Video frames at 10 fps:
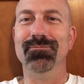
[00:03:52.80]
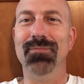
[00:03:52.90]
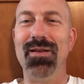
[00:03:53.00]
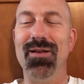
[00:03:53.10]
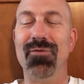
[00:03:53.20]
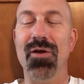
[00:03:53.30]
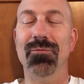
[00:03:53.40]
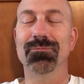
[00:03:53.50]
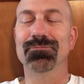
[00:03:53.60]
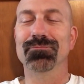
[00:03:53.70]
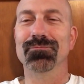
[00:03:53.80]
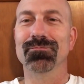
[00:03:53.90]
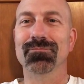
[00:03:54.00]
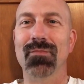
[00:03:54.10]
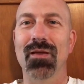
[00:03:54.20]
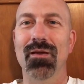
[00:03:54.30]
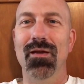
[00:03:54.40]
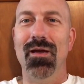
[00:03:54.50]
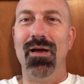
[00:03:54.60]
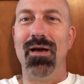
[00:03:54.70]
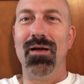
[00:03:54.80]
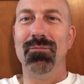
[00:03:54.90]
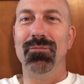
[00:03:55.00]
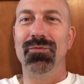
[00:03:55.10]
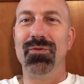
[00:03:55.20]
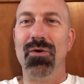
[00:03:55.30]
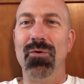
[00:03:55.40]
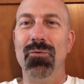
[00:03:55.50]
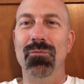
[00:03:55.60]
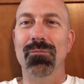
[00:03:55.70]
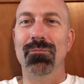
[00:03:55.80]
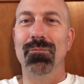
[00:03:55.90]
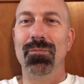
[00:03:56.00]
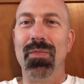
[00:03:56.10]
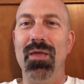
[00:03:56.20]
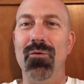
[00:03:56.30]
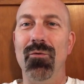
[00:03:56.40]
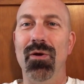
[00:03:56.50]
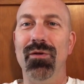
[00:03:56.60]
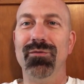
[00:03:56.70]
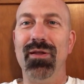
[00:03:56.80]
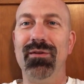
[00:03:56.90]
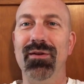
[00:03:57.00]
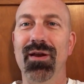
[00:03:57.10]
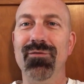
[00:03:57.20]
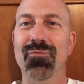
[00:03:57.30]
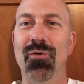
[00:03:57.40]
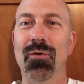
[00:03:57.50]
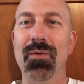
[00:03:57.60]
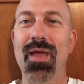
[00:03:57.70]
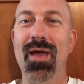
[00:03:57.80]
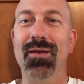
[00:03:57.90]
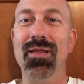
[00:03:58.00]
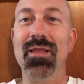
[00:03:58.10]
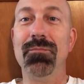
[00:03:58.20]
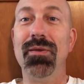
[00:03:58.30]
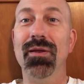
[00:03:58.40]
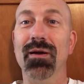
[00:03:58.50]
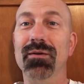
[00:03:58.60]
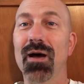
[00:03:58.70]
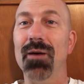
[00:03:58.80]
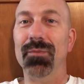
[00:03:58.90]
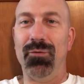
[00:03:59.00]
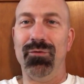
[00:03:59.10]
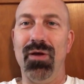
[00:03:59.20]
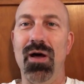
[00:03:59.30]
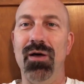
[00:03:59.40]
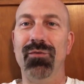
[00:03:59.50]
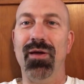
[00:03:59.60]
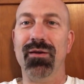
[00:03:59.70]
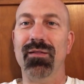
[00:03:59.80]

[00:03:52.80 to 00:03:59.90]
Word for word: But you never know. Um, so it was 1994. We had EP.com and it was online